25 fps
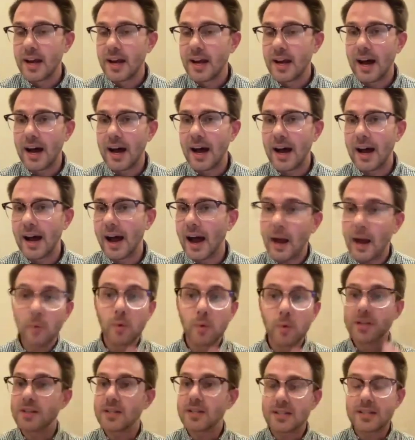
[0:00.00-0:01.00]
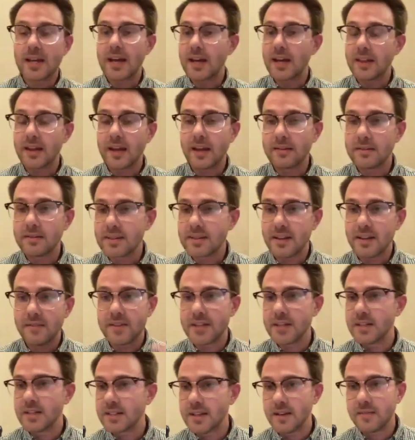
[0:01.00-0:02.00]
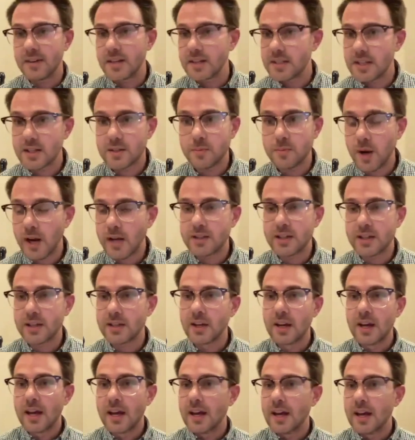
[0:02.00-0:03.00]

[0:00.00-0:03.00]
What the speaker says: I wouldn't say that the 1776 Project